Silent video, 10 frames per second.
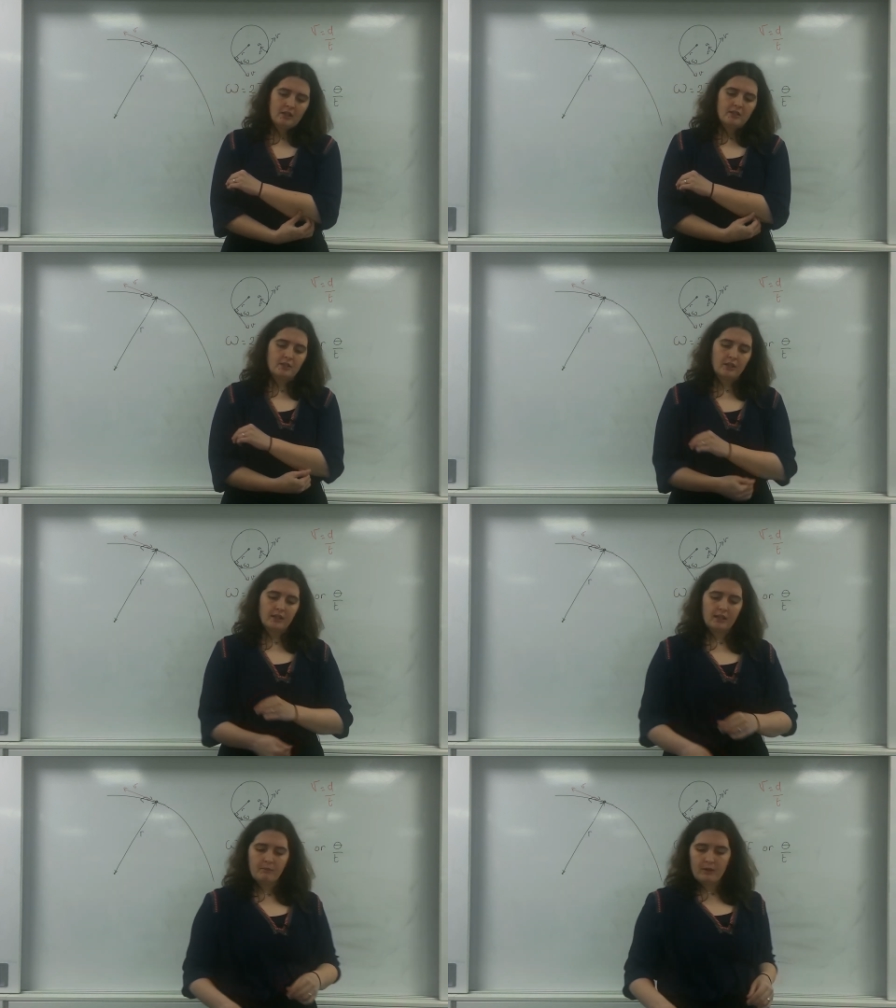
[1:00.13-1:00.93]

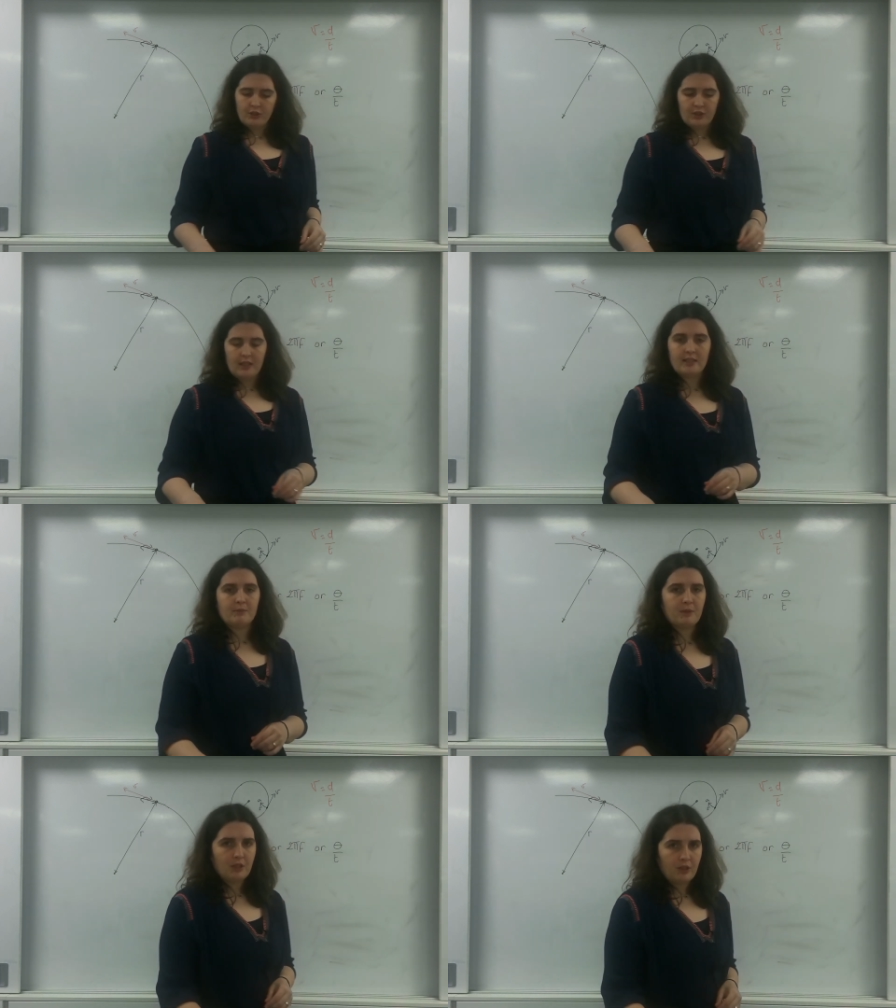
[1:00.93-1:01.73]
Circular motion has
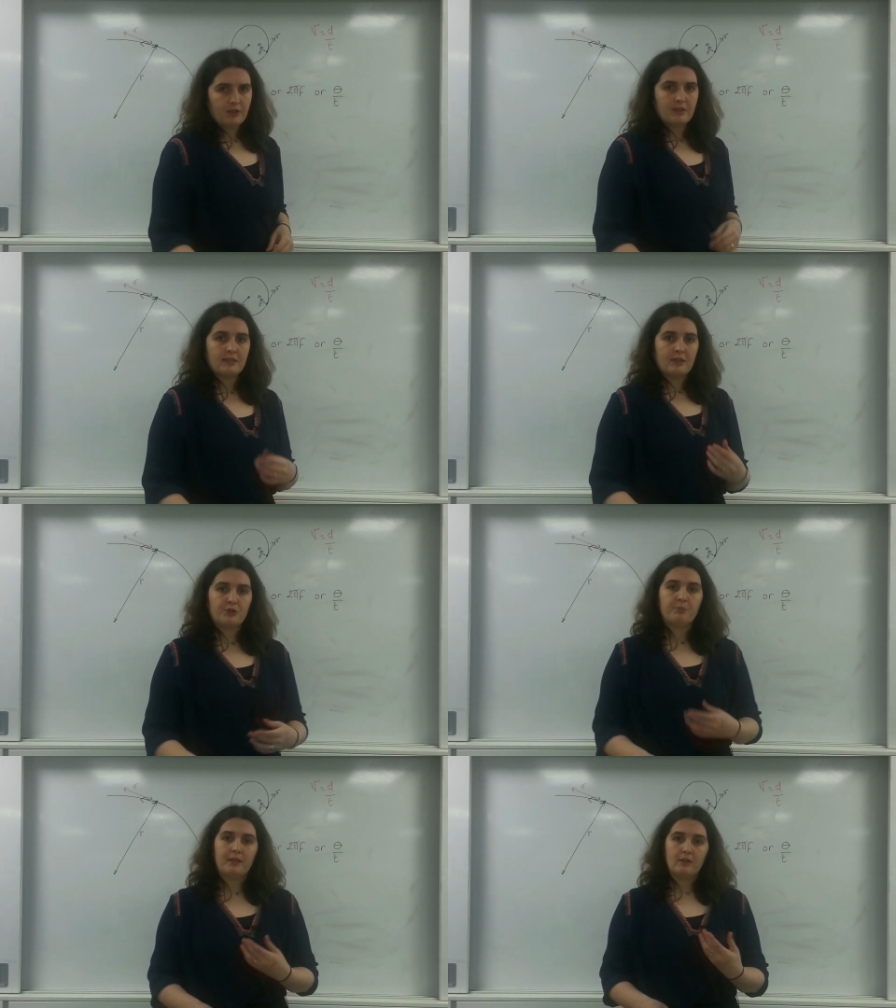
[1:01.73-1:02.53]
something known as a
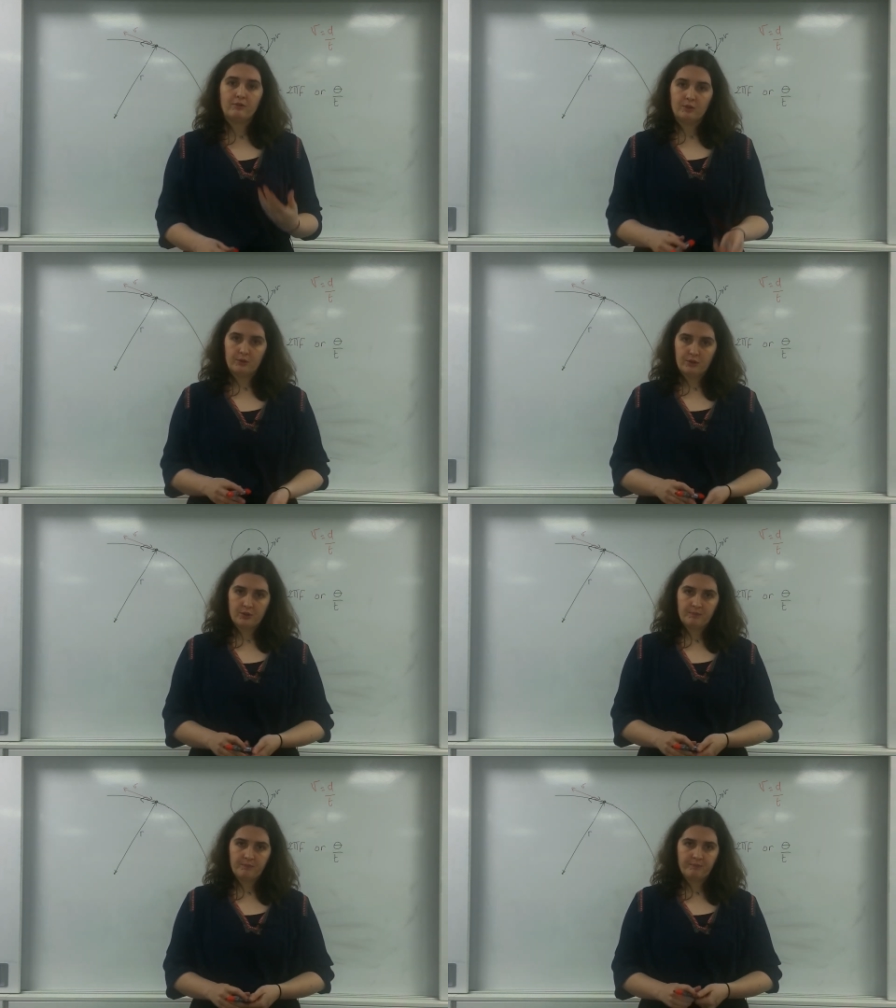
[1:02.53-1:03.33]
centripetal
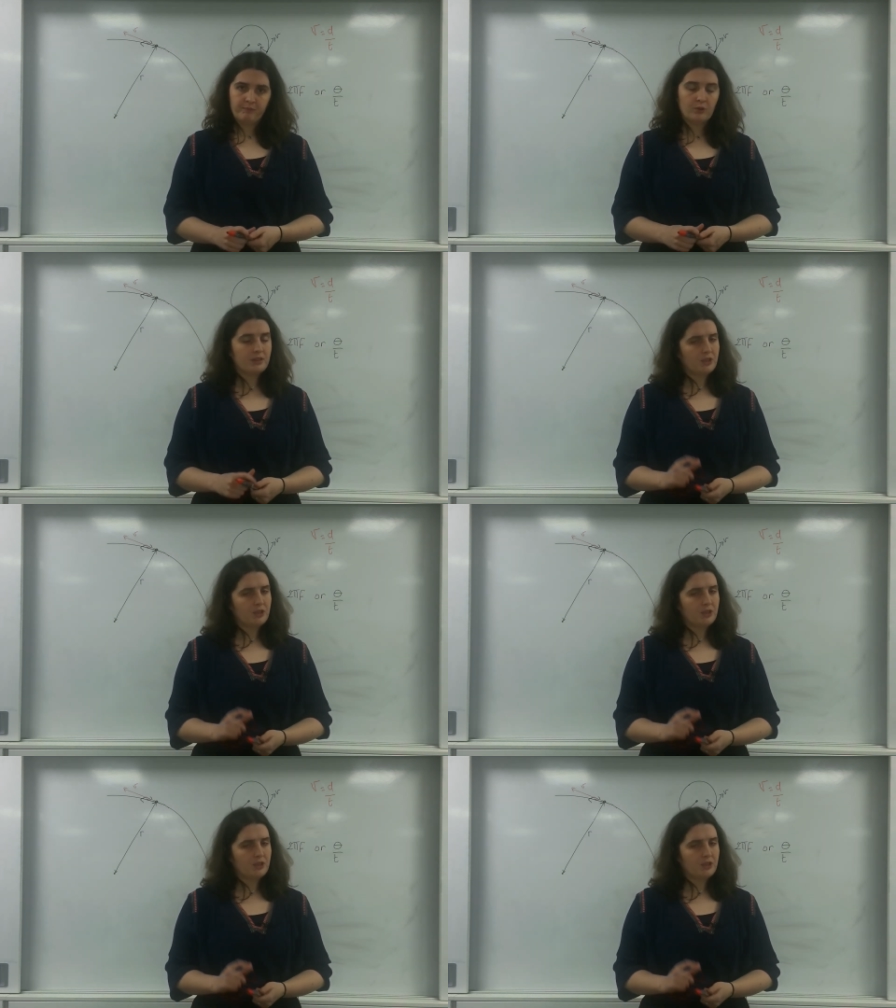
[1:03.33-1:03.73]
force. Not